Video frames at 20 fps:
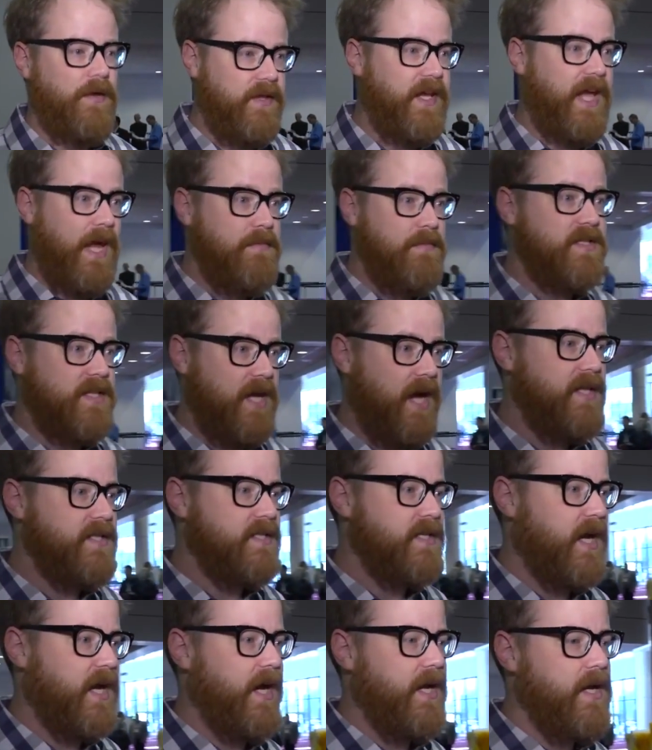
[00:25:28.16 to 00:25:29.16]
On the game design
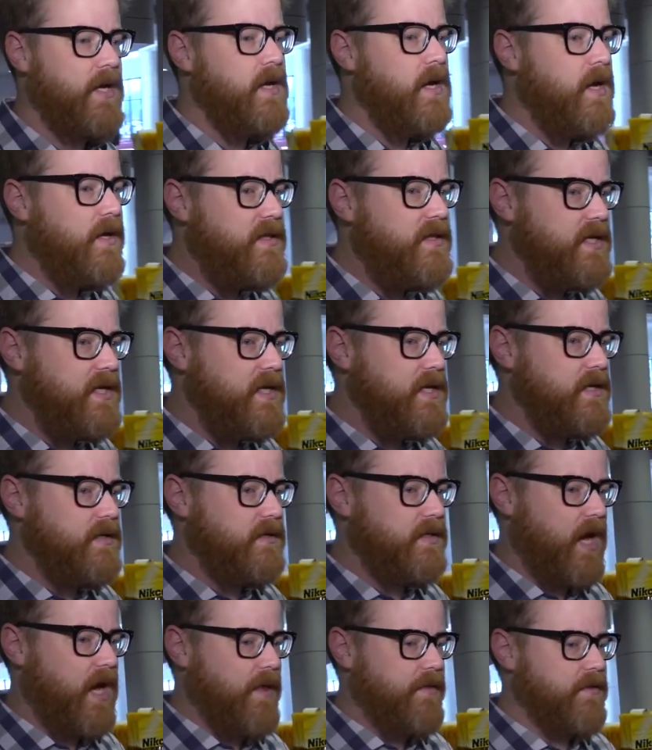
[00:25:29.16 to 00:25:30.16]
side.
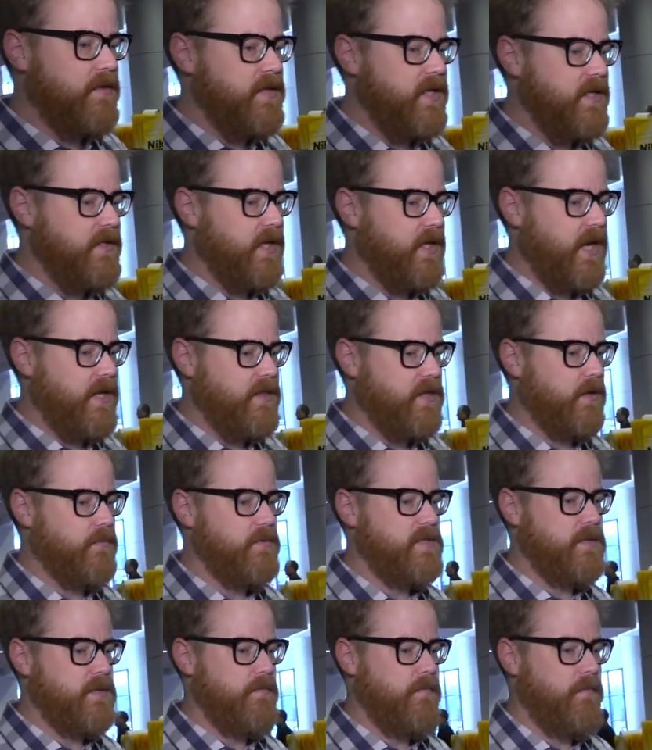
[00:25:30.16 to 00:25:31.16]
The other thing that I thought
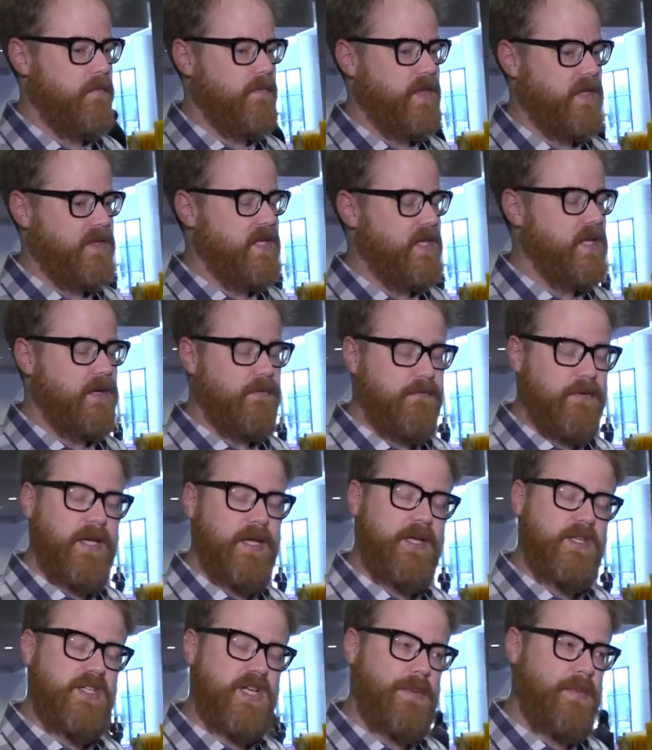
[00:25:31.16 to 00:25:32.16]
was that they did a really
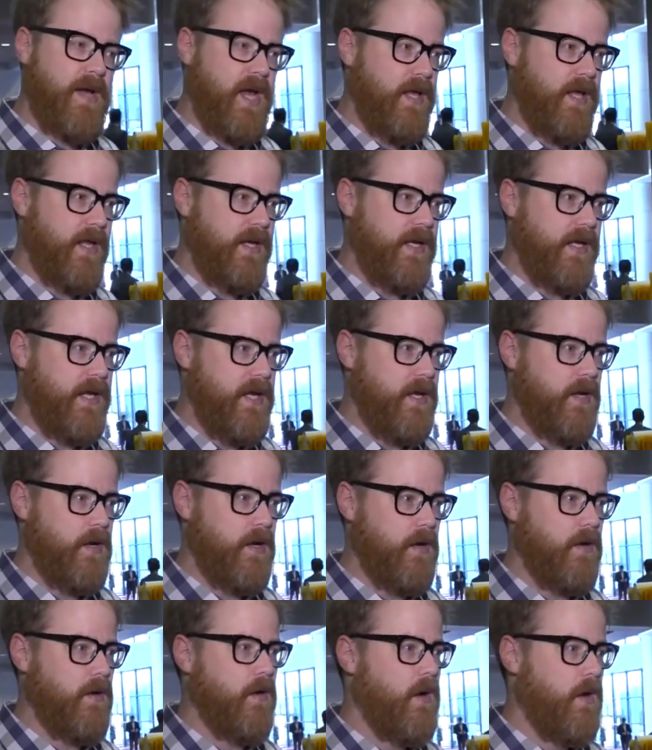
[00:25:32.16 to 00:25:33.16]
good job highlighting
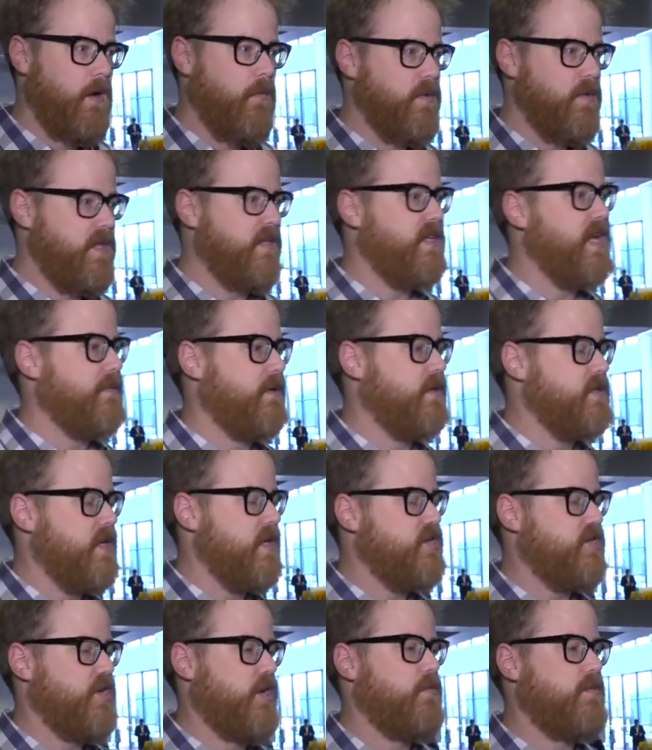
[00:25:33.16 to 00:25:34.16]
here with the demos they
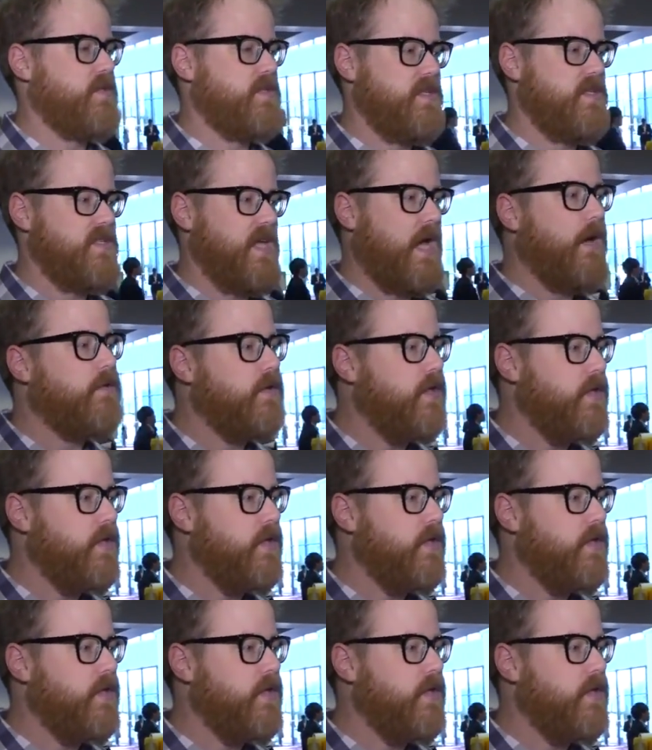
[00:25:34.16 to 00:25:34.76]
showed was the sound